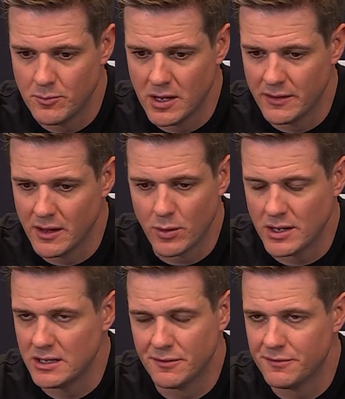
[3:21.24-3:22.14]
and that we
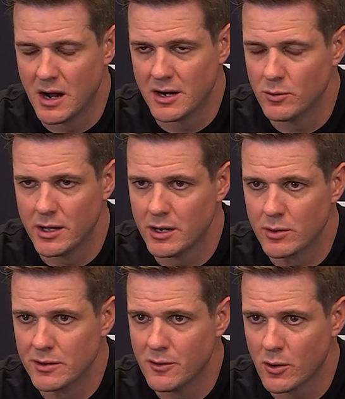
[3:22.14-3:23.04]
need to find a way to
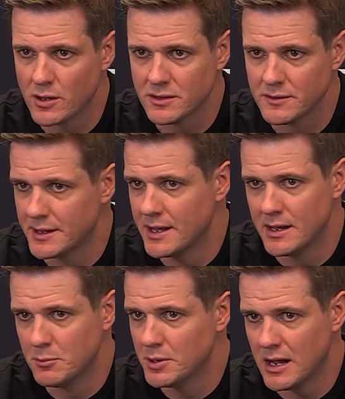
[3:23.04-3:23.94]
refocus on the
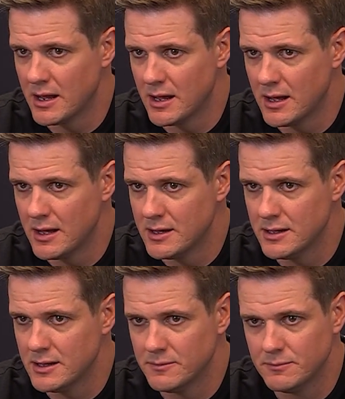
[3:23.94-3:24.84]
game. But
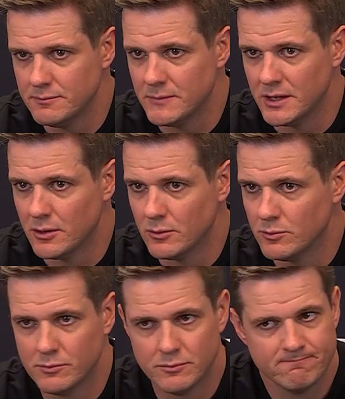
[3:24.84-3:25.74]
I
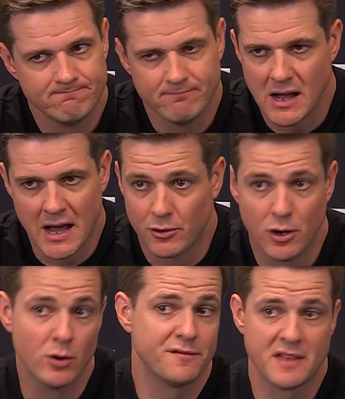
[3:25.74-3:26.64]
don't
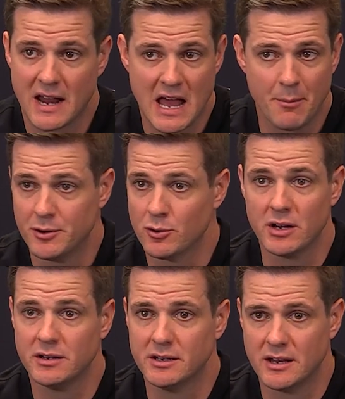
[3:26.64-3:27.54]
know if that happened or
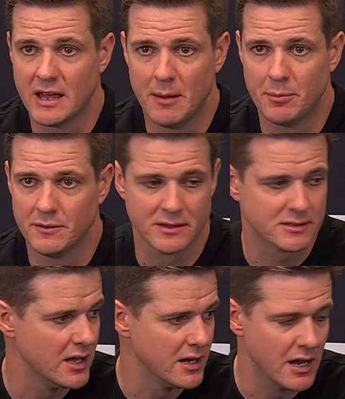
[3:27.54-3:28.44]
it didn't happen. That's
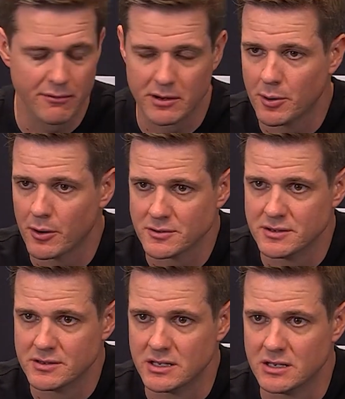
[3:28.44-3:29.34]
kind of every
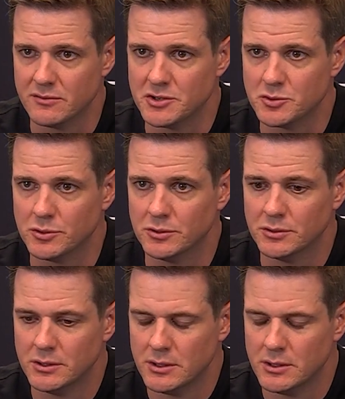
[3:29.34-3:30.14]
person's individual